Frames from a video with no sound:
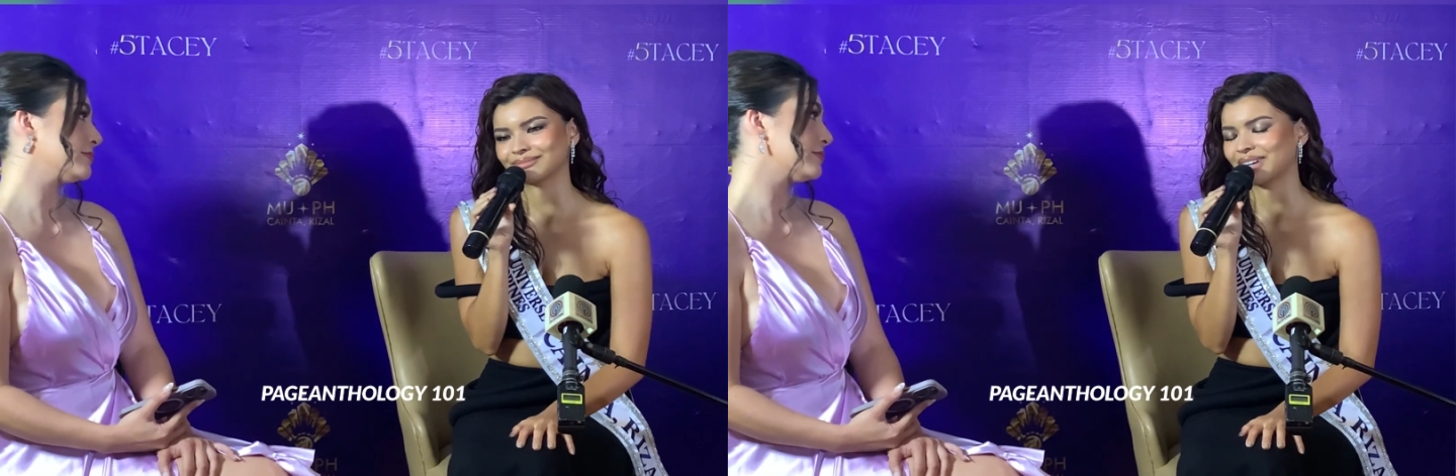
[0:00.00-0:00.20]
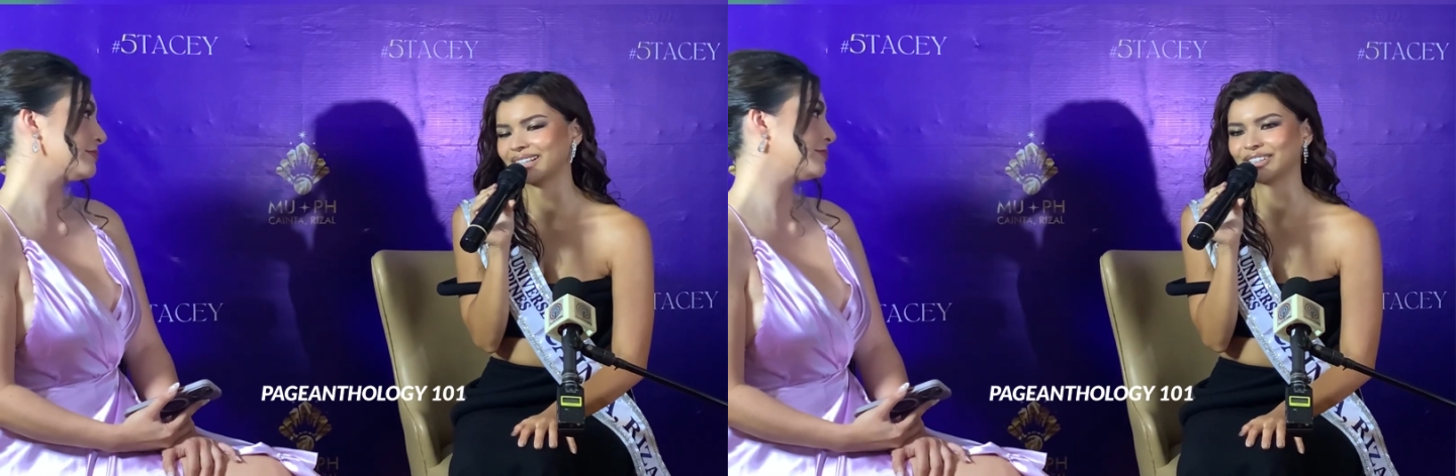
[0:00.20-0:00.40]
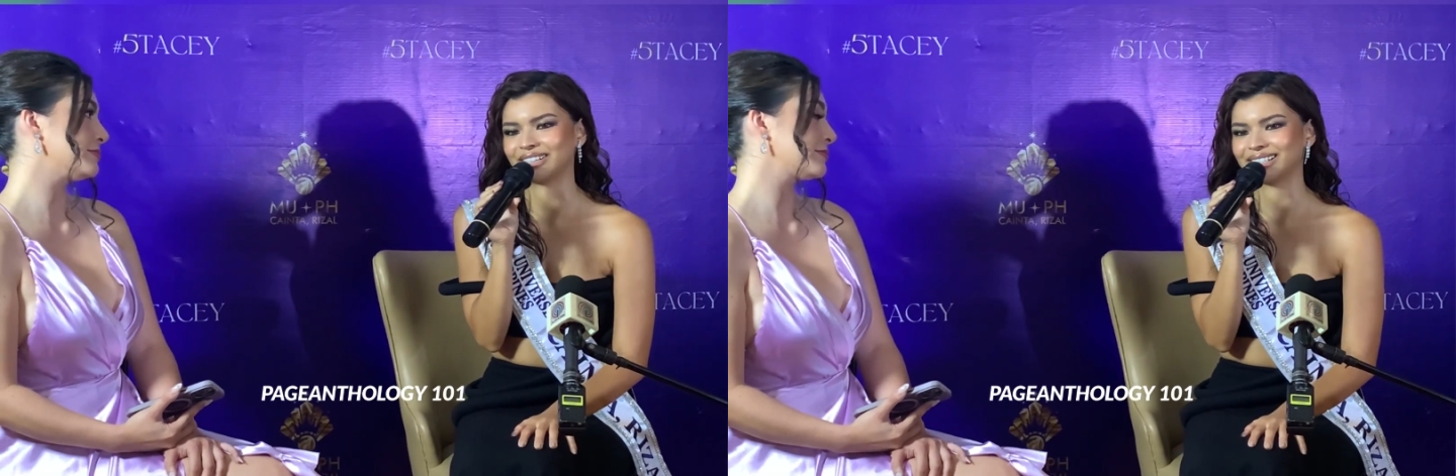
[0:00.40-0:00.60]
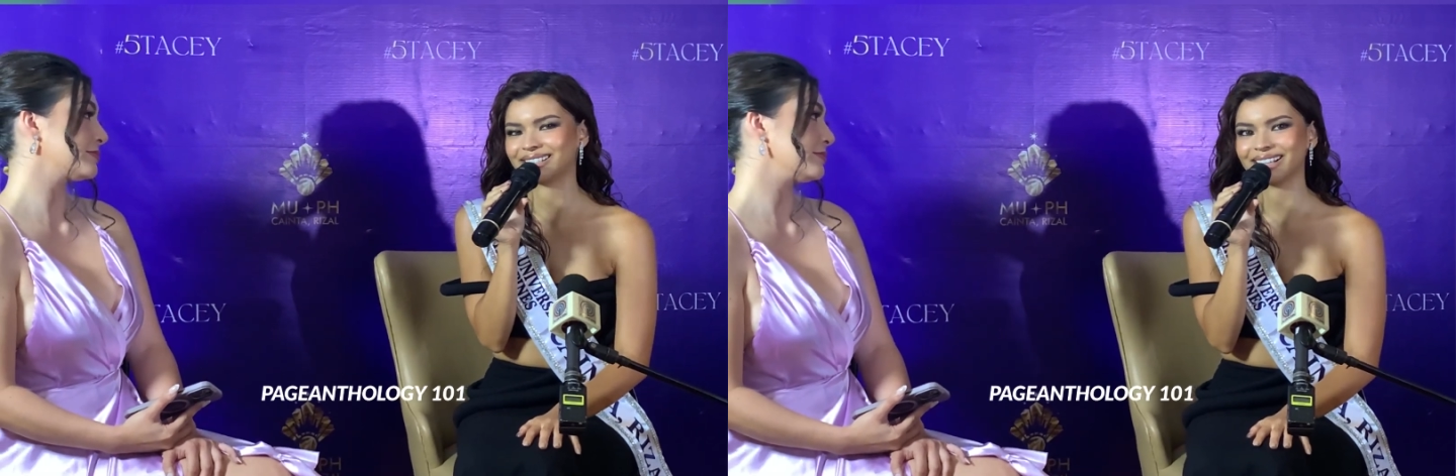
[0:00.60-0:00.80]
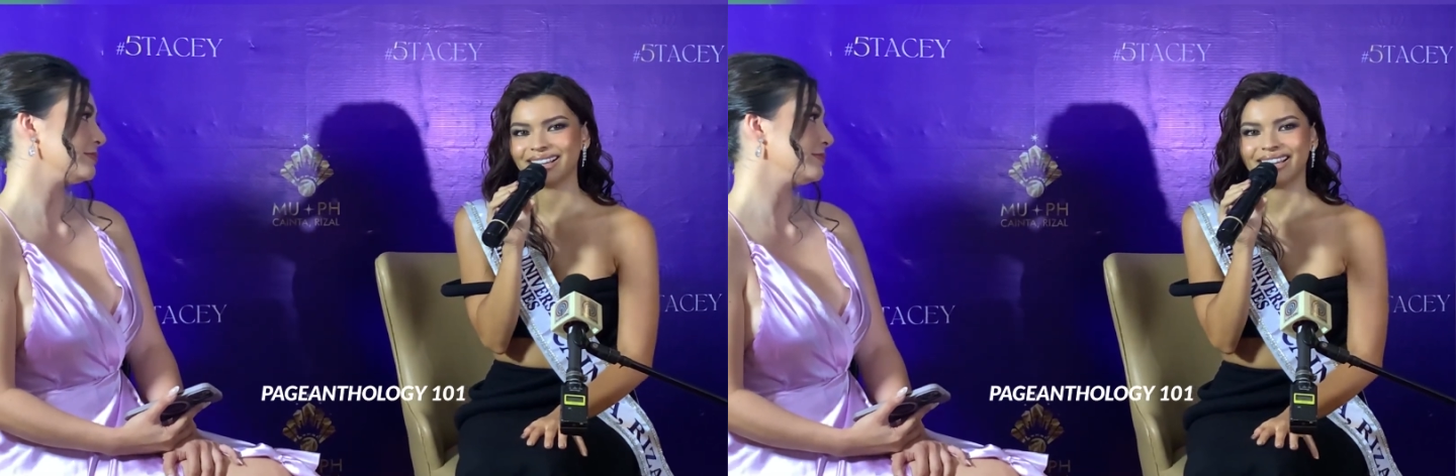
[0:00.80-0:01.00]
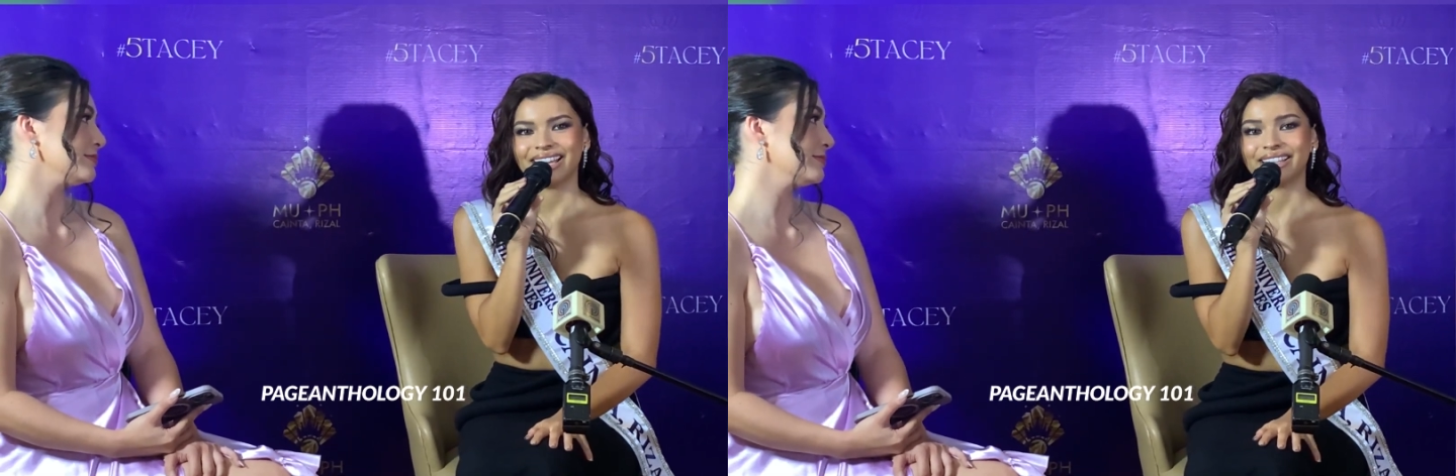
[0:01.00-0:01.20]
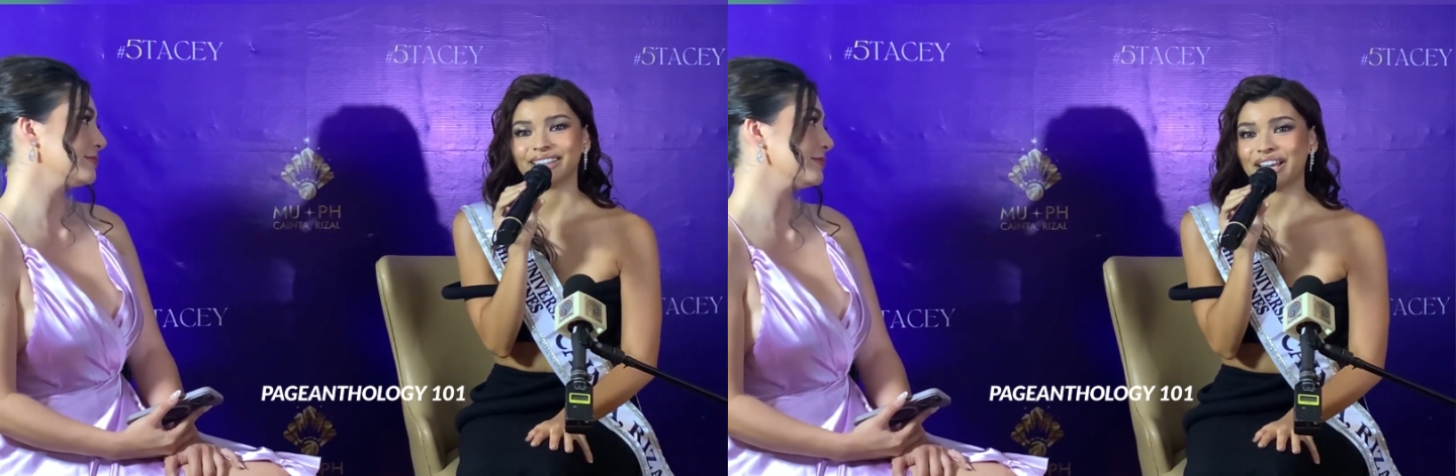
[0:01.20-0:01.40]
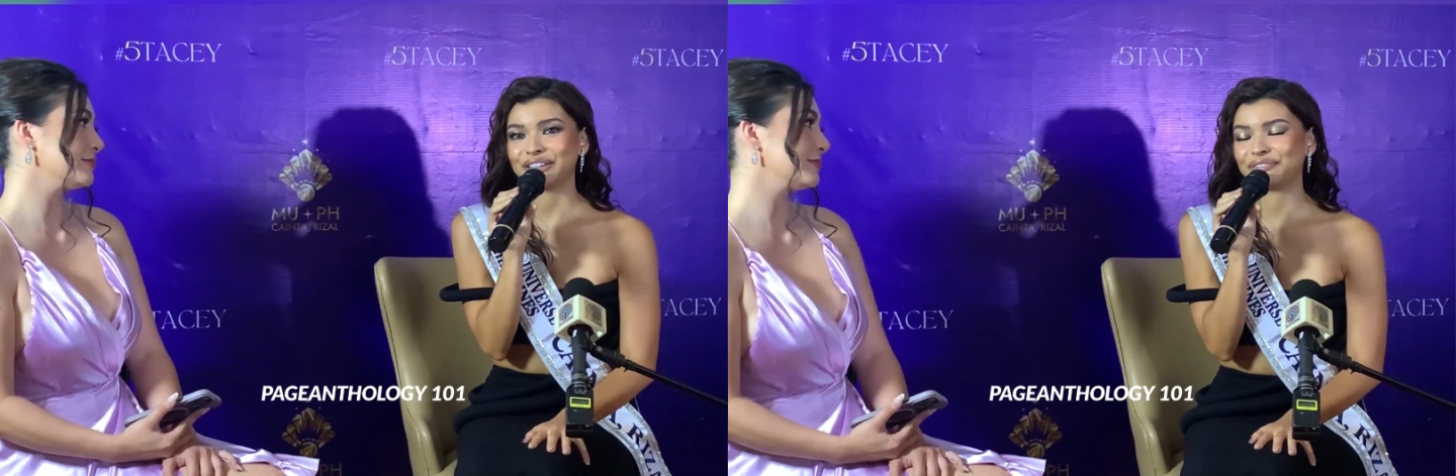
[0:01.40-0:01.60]
my goodness,
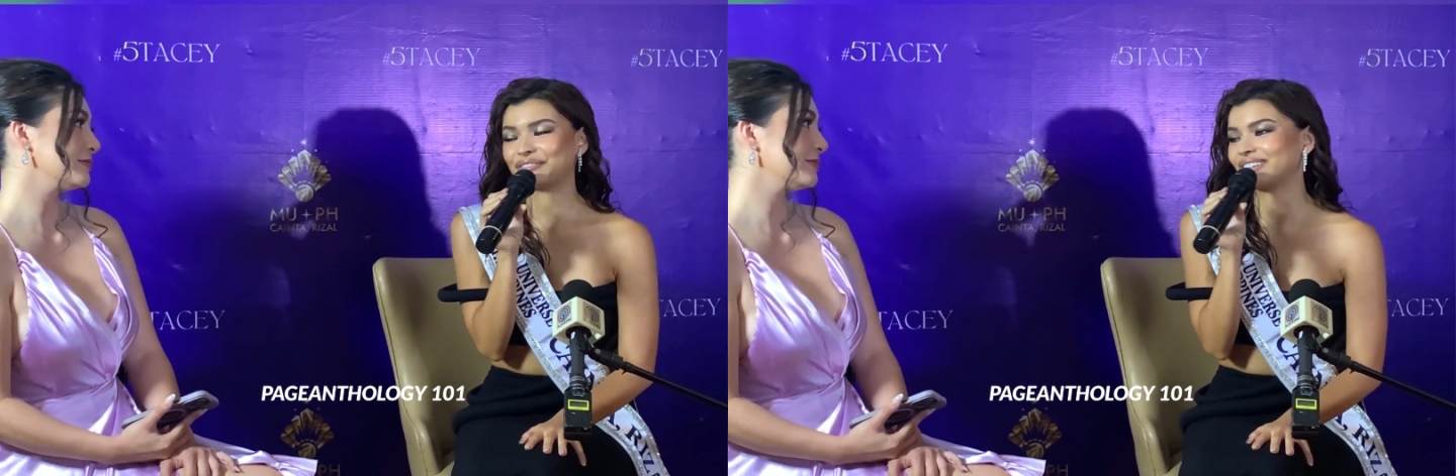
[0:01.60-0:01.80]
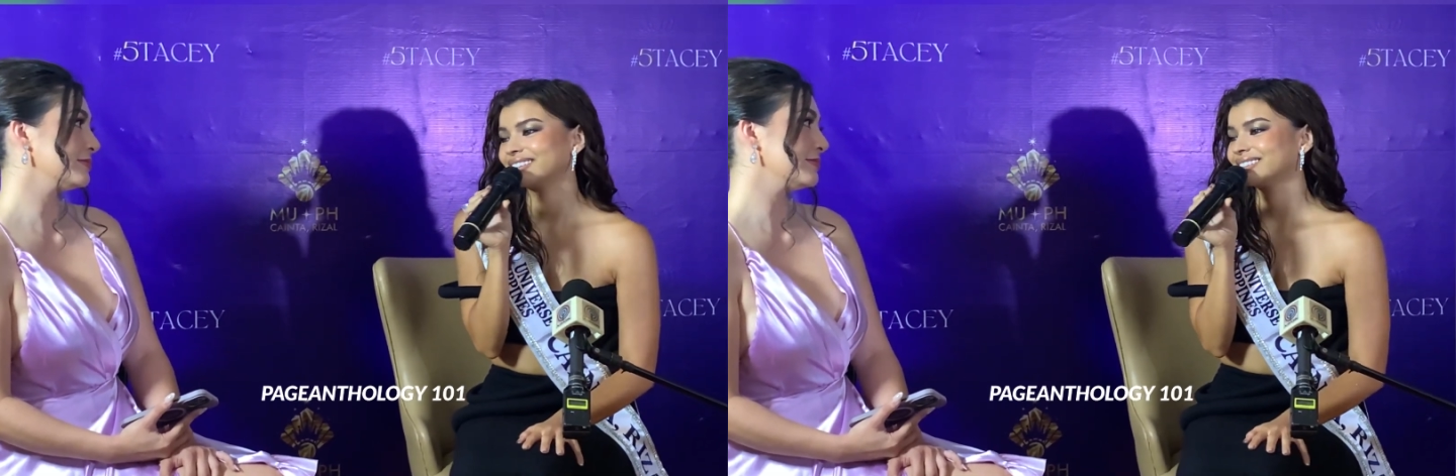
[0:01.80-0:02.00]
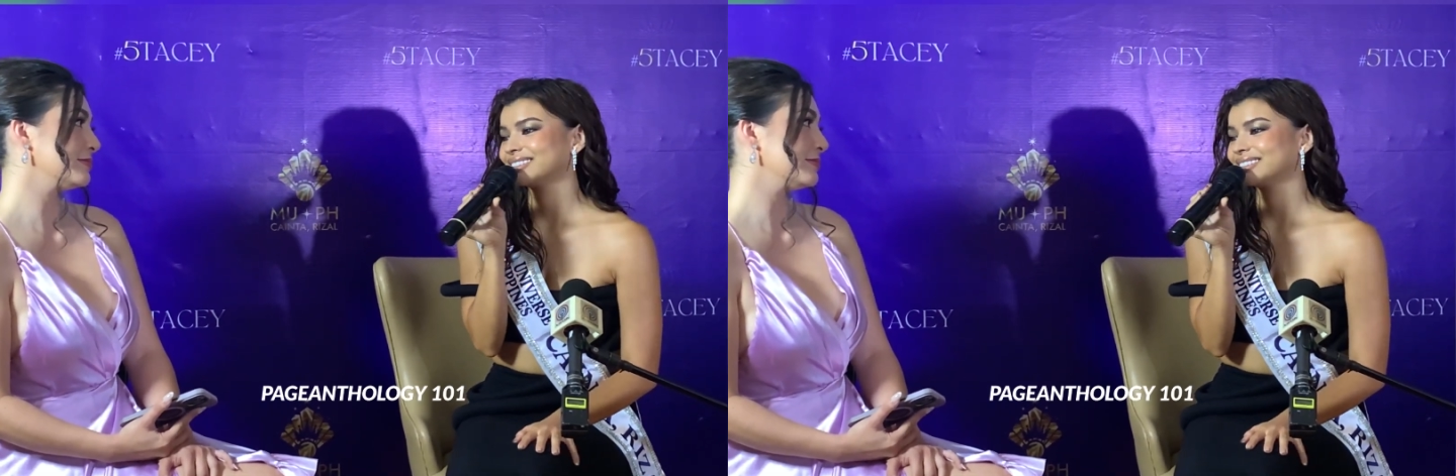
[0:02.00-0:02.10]
in life,